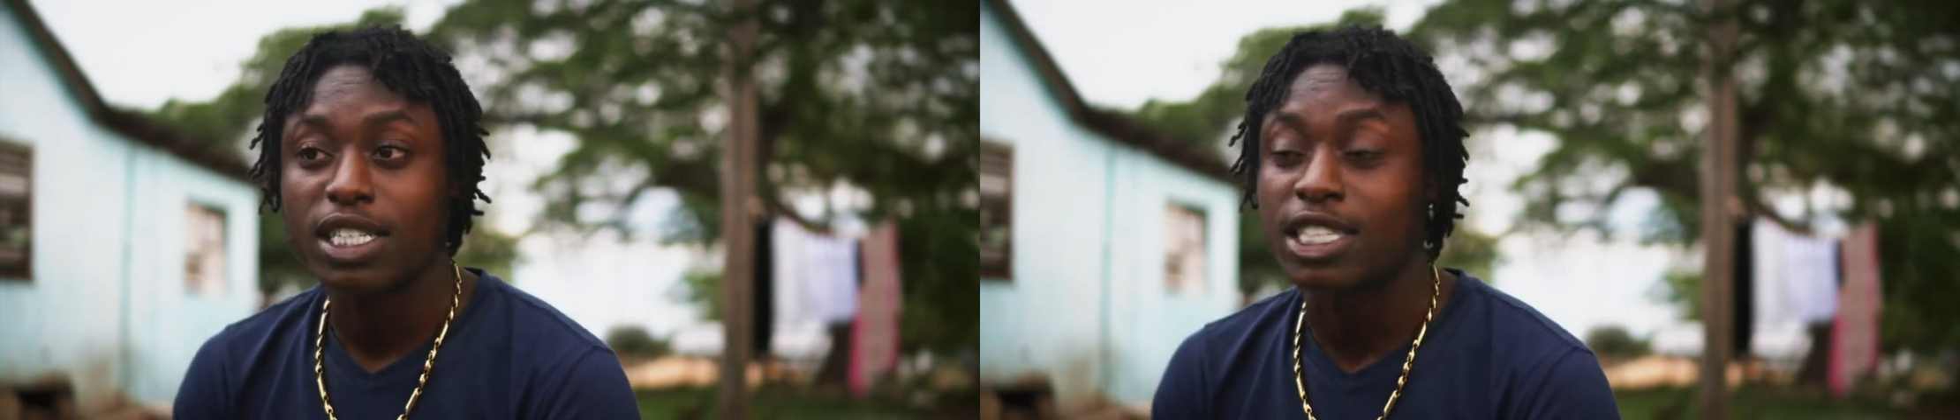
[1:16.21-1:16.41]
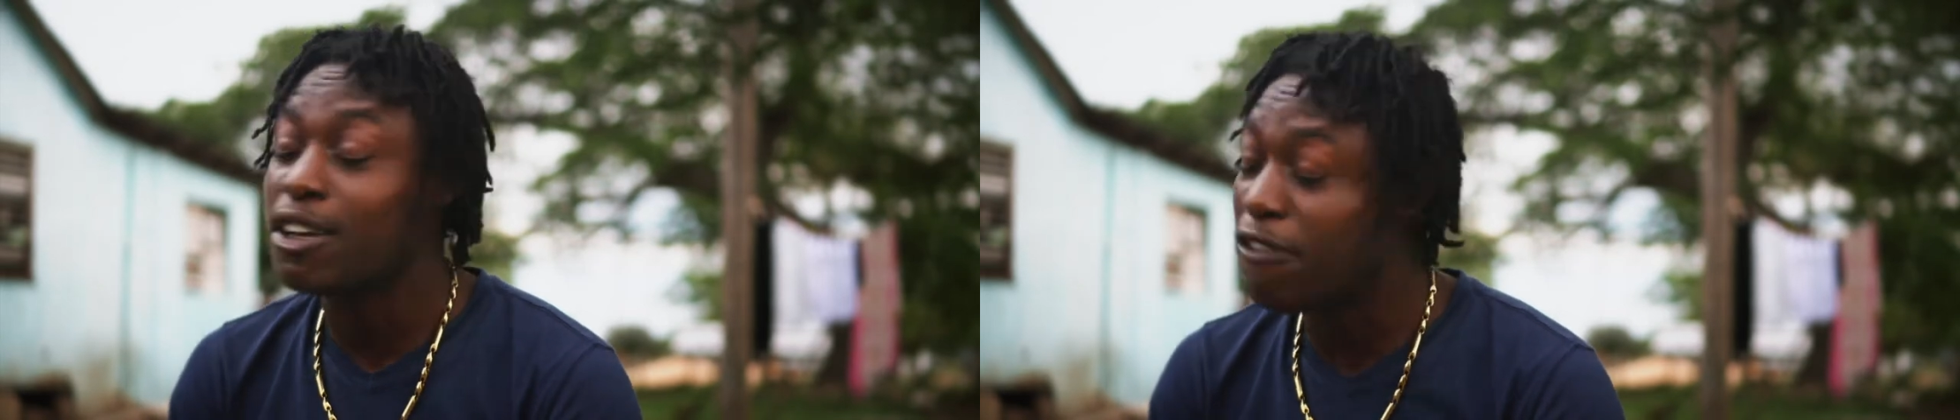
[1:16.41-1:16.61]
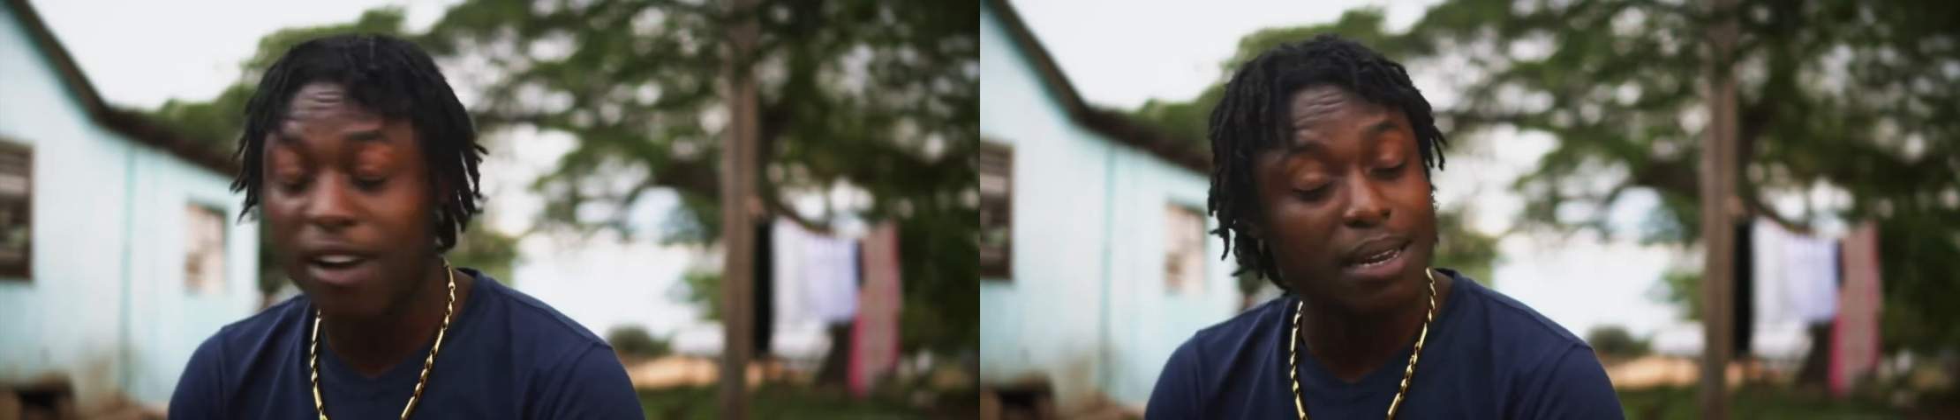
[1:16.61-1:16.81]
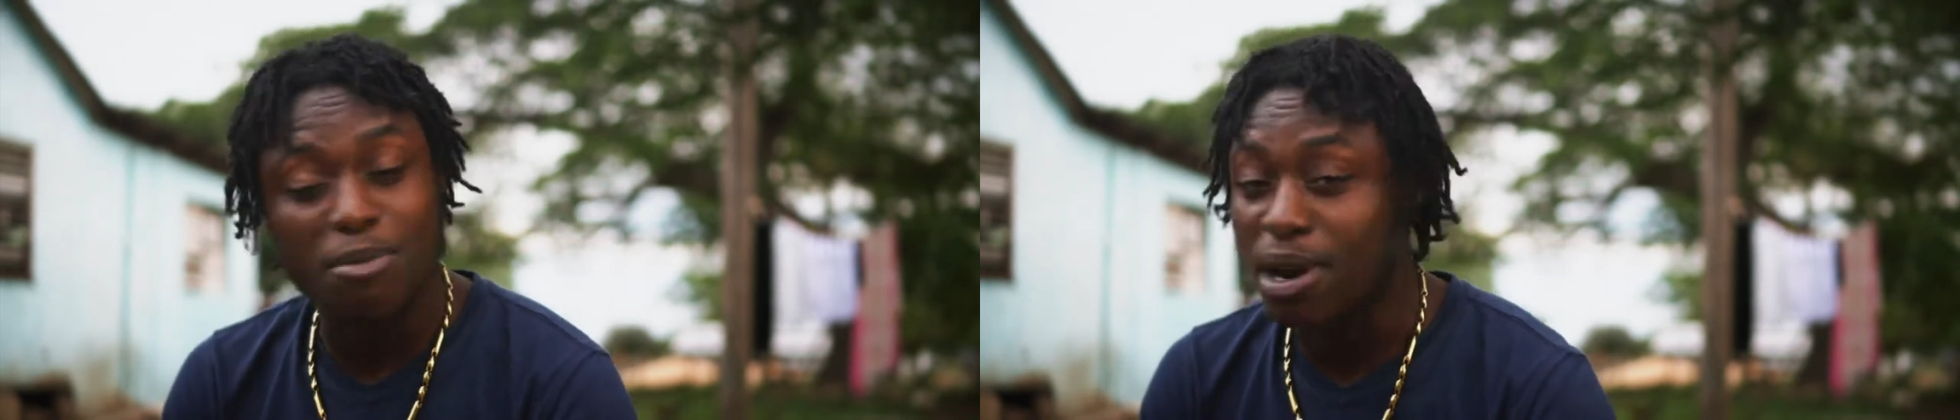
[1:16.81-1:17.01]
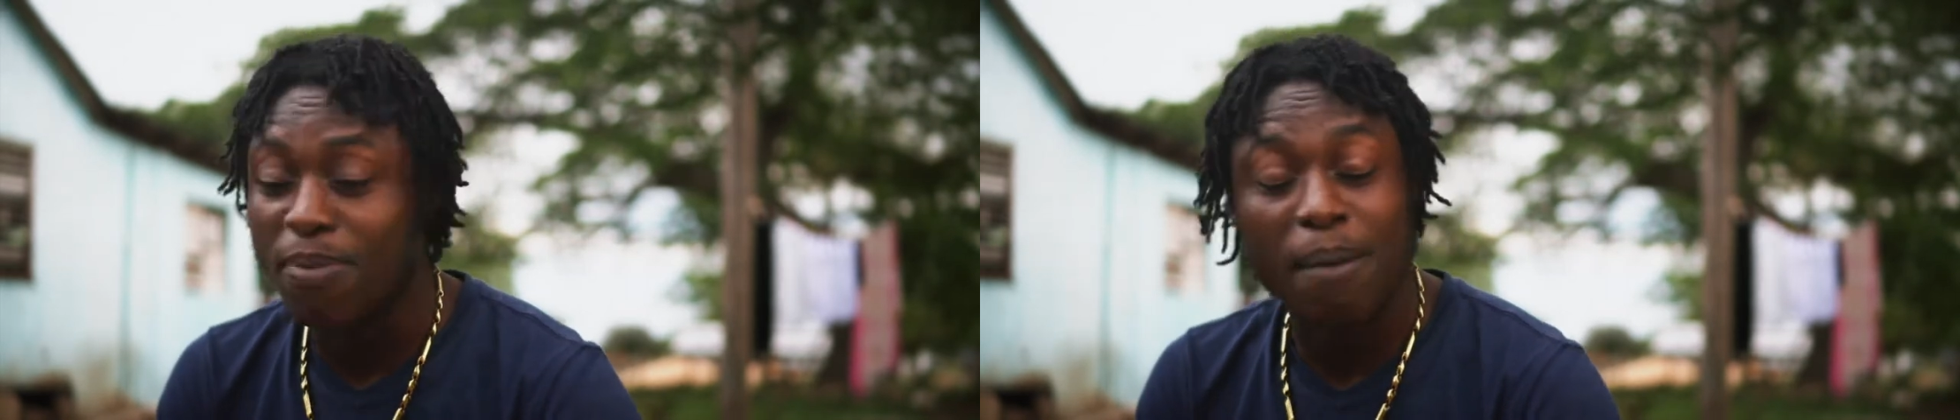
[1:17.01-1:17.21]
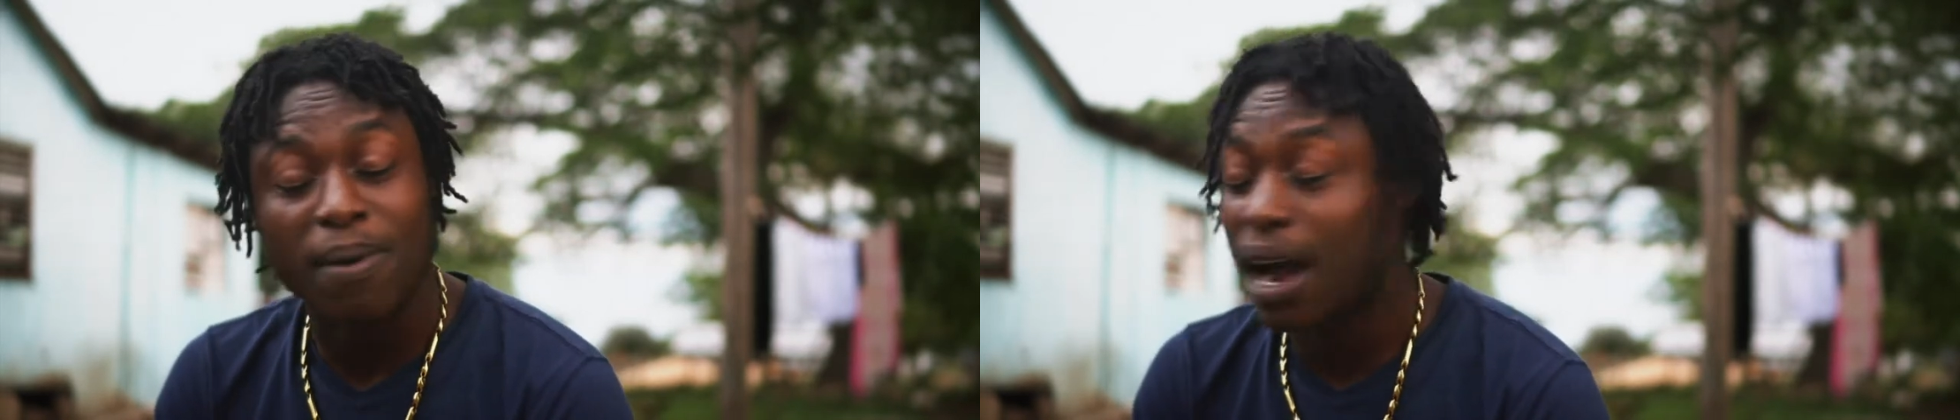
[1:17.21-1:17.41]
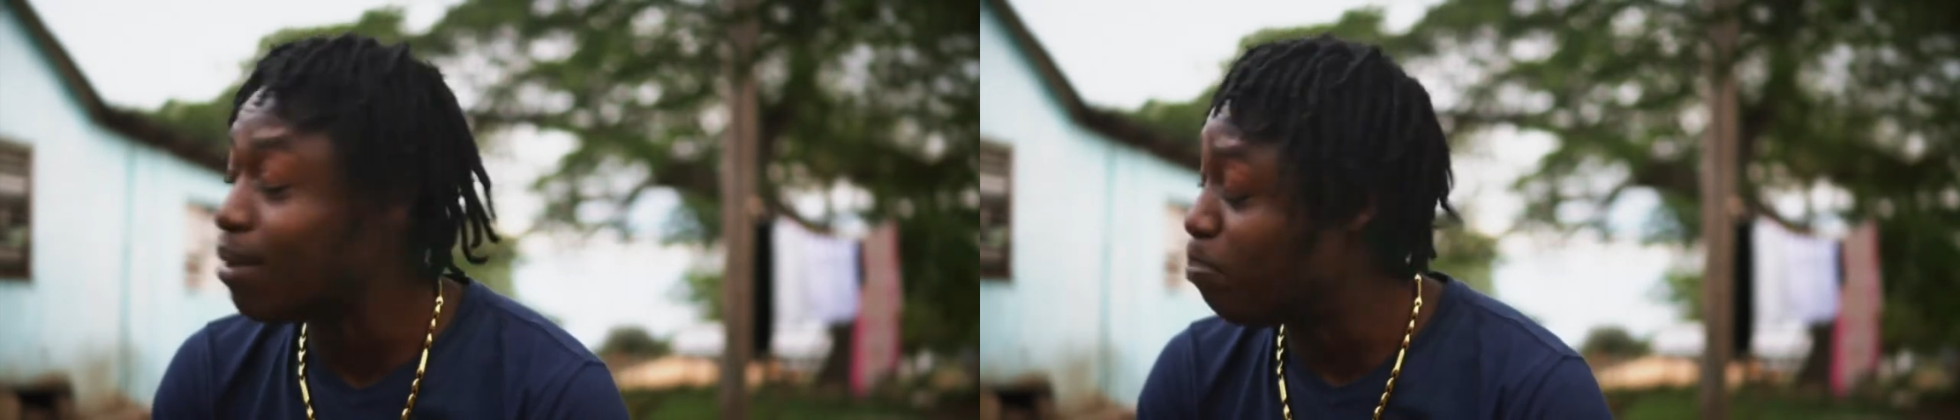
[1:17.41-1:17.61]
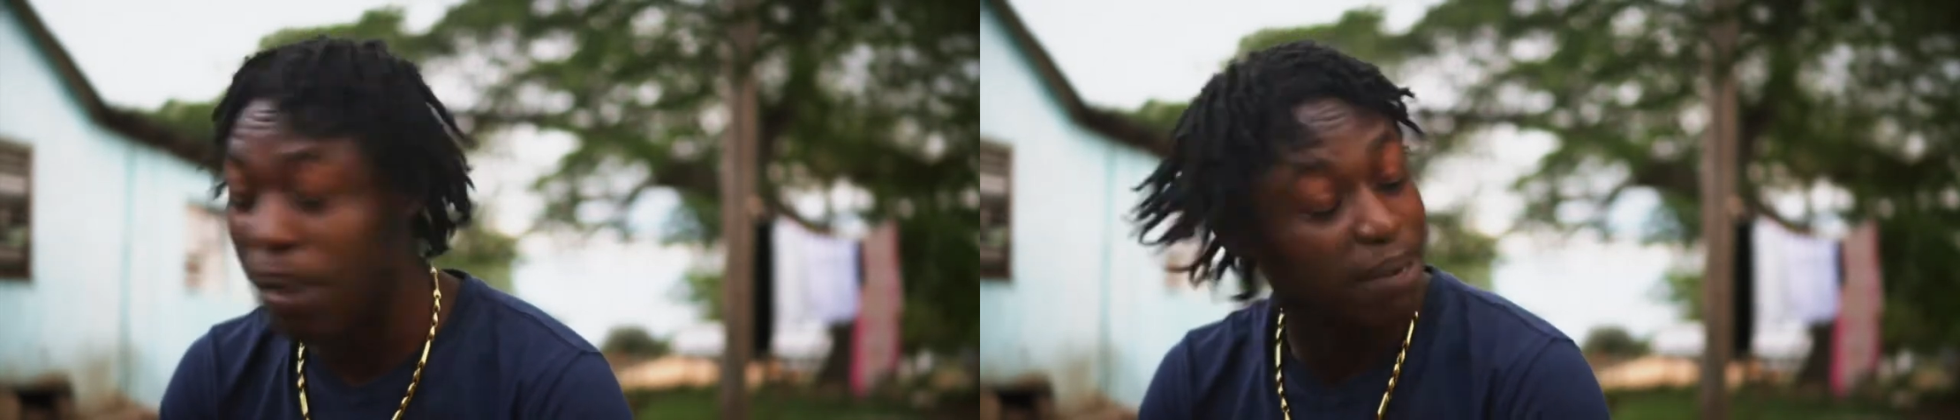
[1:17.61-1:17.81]
Differently weird
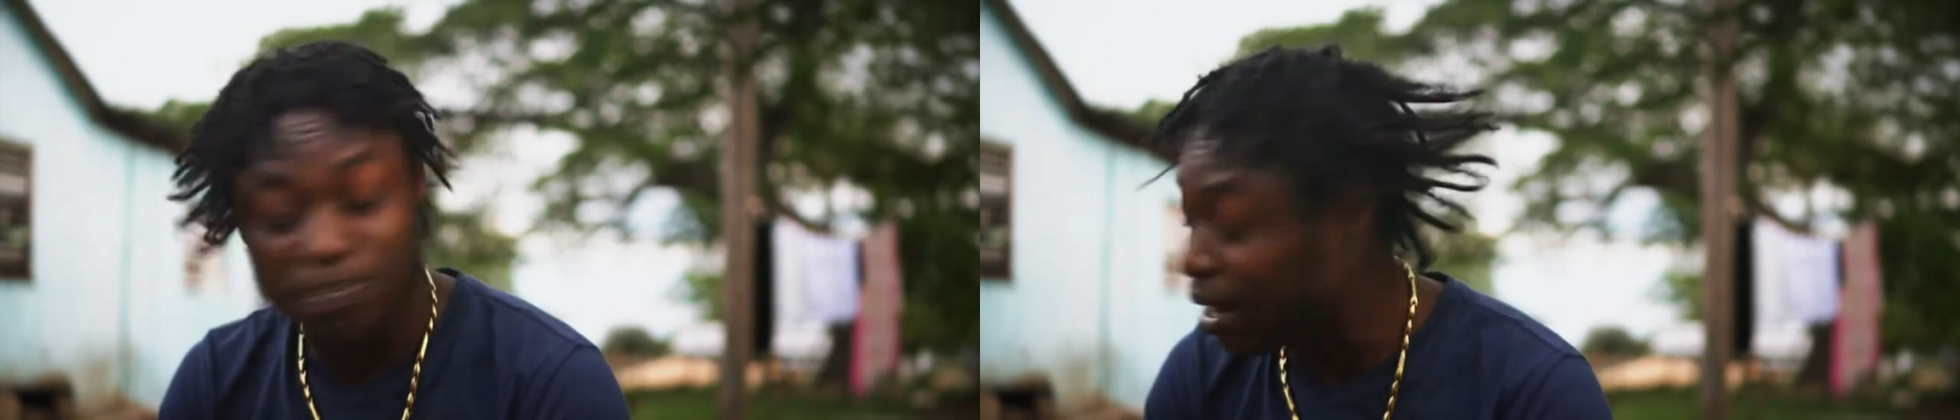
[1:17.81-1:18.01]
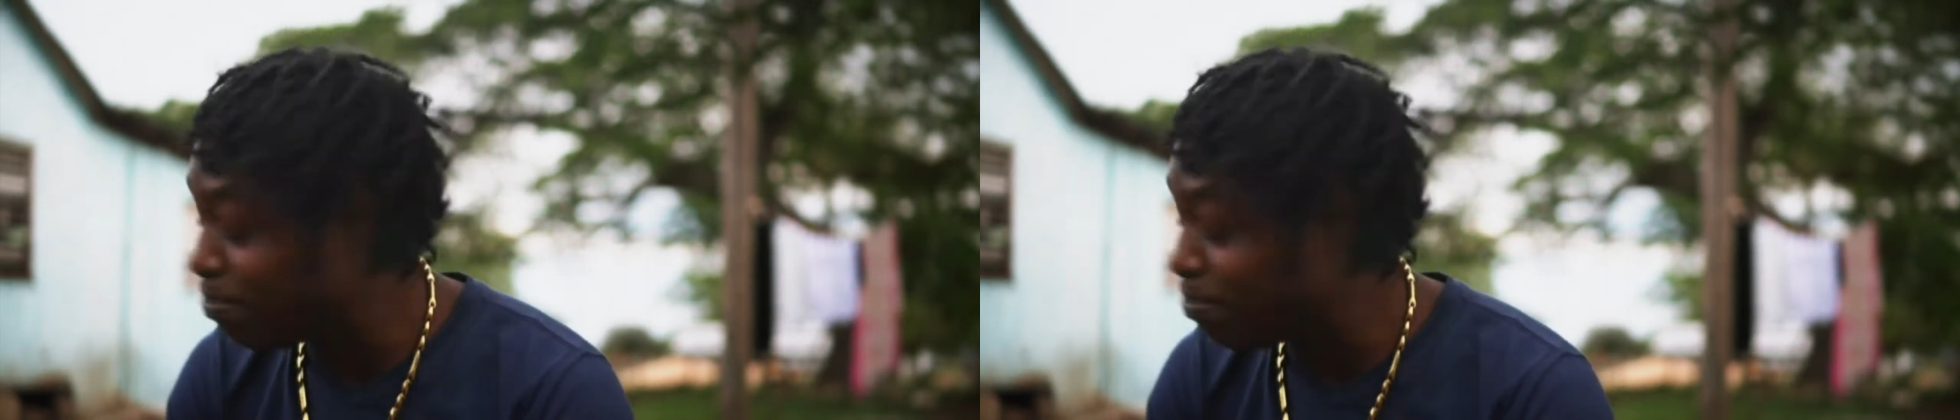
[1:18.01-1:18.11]
popcorn. Bad.